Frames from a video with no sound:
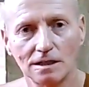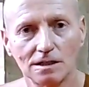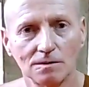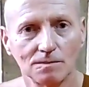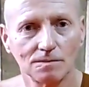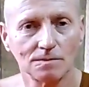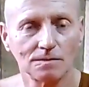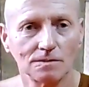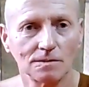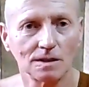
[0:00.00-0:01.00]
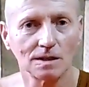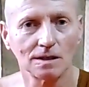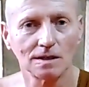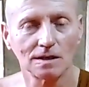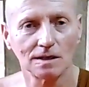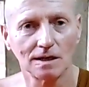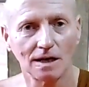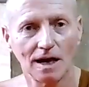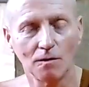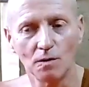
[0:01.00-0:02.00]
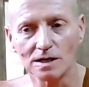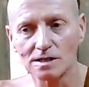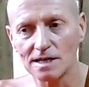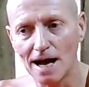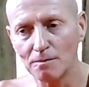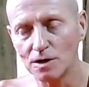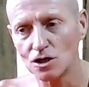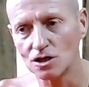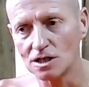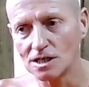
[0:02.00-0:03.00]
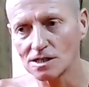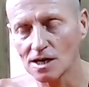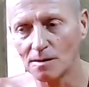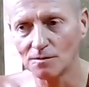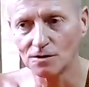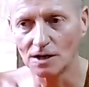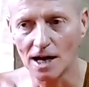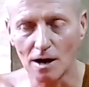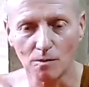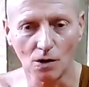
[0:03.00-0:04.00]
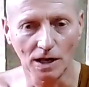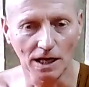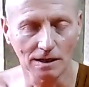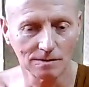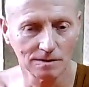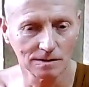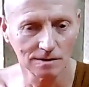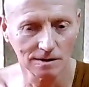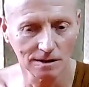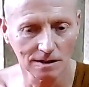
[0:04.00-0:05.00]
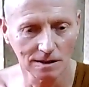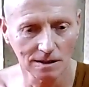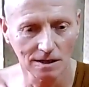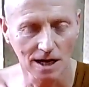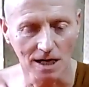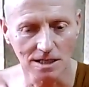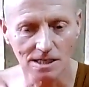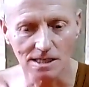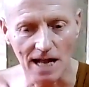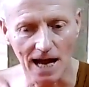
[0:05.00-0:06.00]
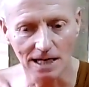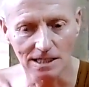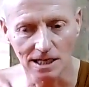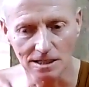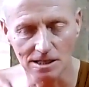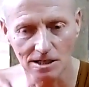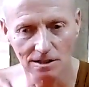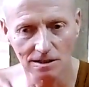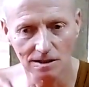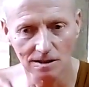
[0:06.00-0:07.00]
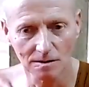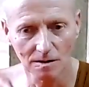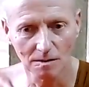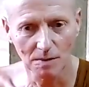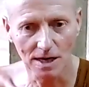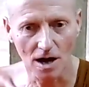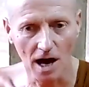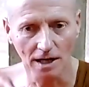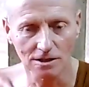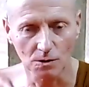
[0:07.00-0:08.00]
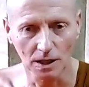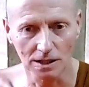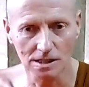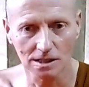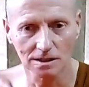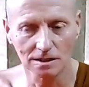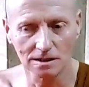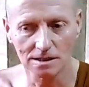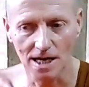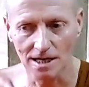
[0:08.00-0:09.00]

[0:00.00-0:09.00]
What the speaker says: and we establish the discomfort in our body, understand it, be kind to it, take care of it if necessary.